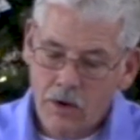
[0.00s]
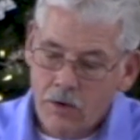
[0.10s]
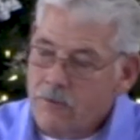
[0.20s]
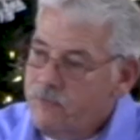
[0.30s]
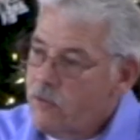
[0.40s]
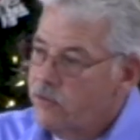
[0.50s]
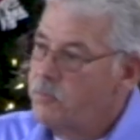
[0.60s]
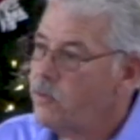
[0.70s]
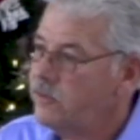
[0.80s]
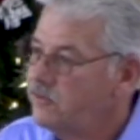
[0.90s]
Her
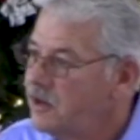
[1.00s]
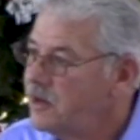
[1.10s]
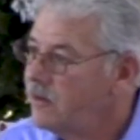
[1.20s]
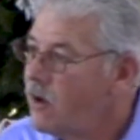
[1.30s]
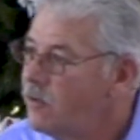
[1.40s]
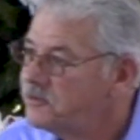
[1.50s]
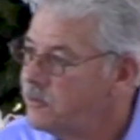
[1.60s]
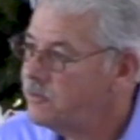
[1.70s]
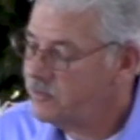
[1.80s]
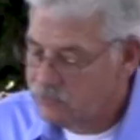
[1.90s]
firstborn son
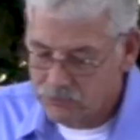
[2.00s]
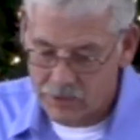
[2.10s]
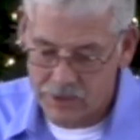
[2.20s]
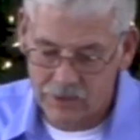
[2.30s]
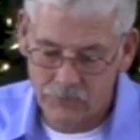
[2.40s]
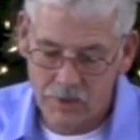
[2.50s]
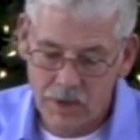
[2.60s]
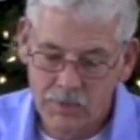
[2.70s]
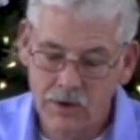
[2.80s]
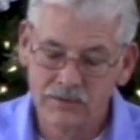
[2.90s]
also is instructive
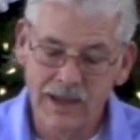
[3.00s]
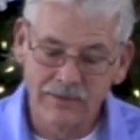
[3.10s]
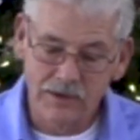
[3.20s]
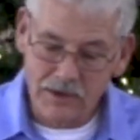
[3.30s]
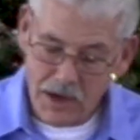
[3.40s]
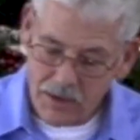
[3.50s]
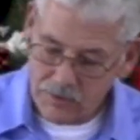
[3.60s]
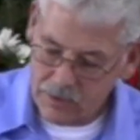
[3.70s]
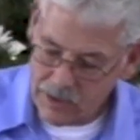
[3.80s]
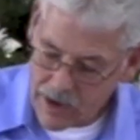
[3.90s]
because that's
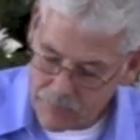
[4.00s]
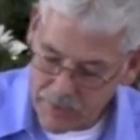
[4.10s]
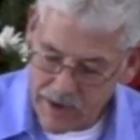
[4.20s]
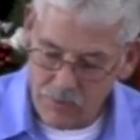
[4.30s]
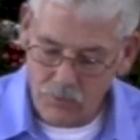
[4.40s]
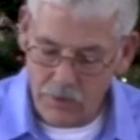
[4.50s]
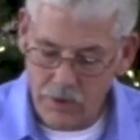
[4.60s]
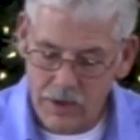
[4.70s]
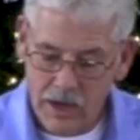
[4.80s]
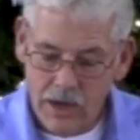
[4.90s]
another compound
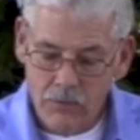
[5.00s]
word